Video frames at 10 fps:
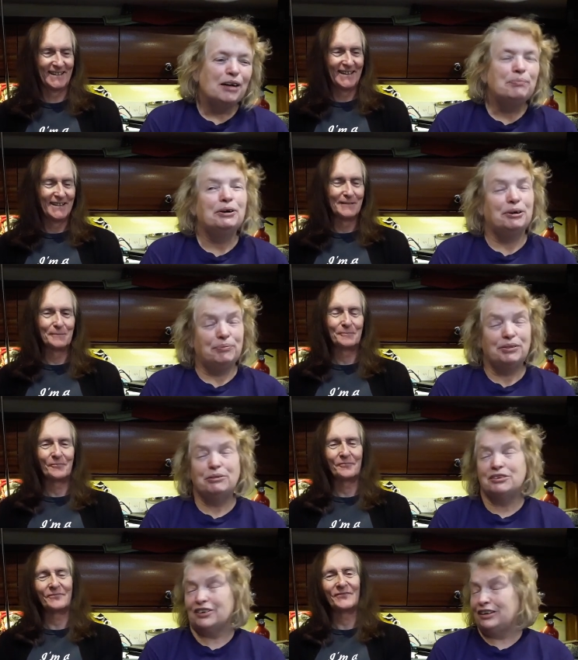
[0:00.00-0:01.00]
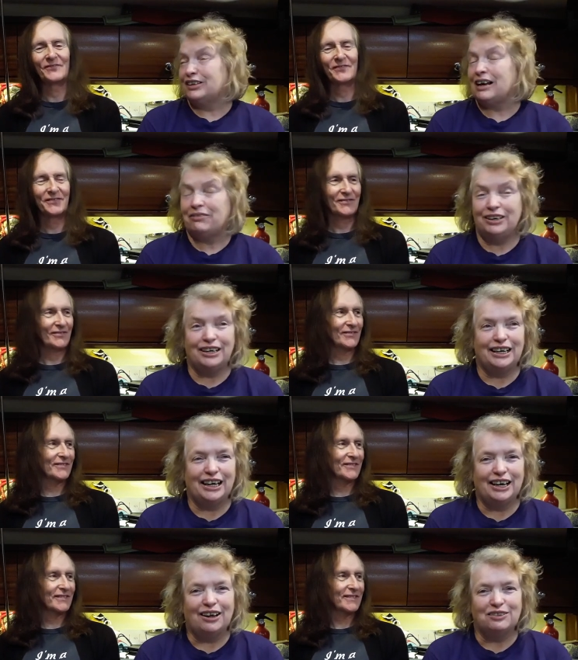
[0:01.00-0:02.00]
Speaker 1: But there was
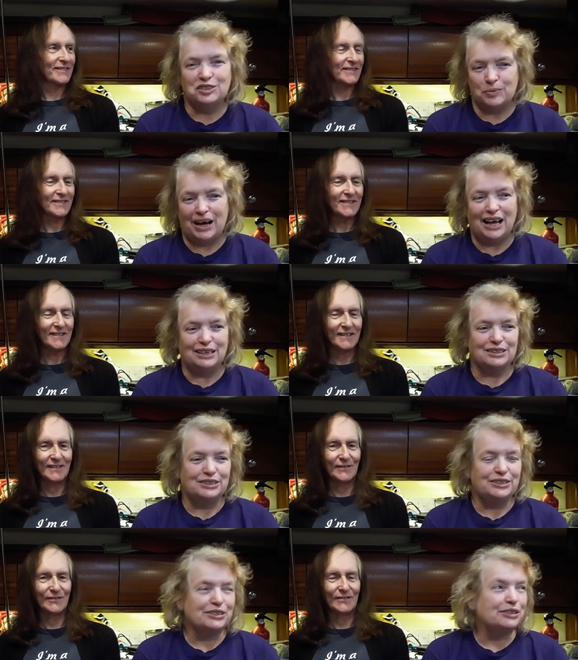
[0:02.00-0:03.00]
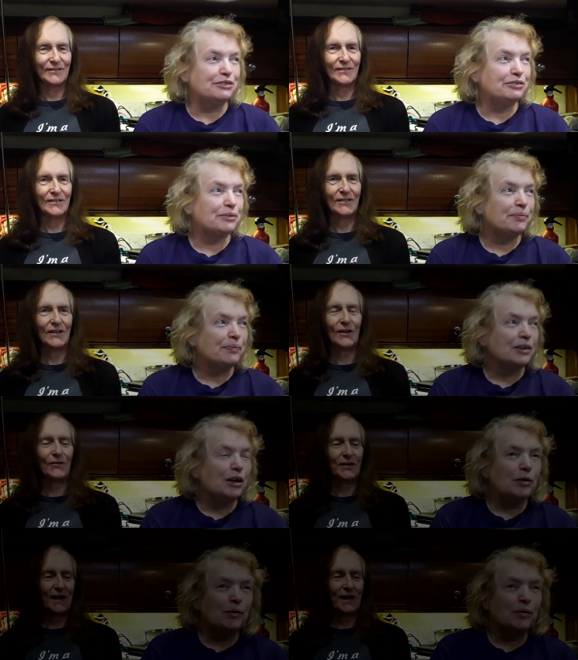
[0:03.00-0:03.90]
definitely a lot of smiles and stuff. Oh